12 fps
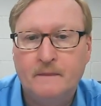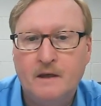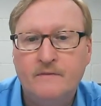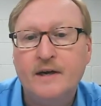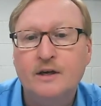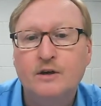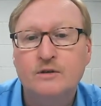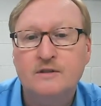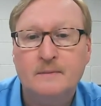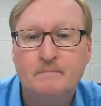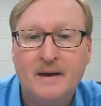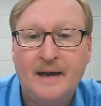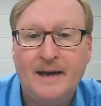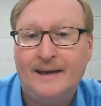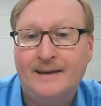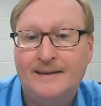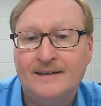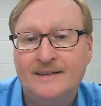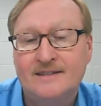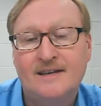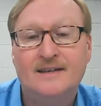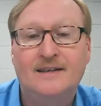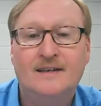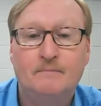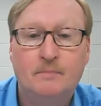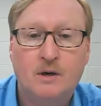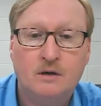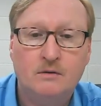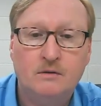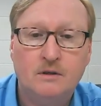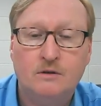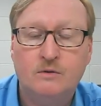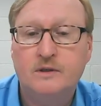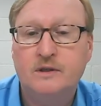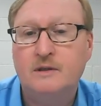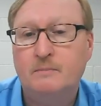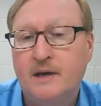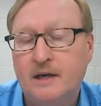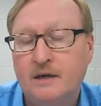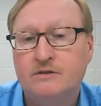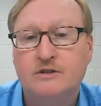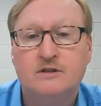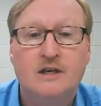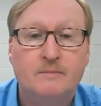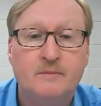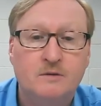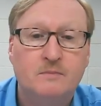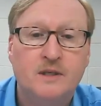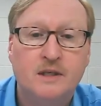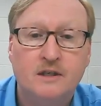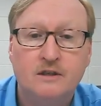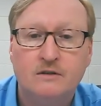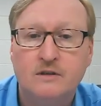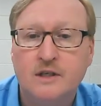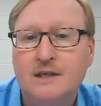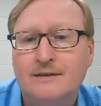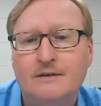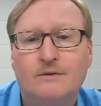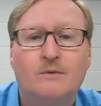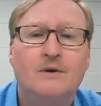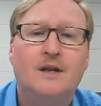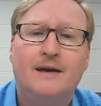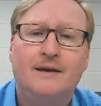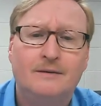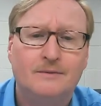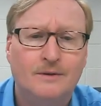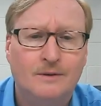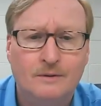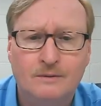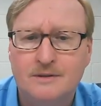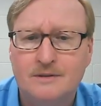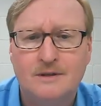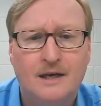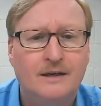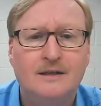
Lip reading: If I go to the bank and I say I need to borrow a loan, and the banker says, how much money do you need? And you go, well, I don't know. I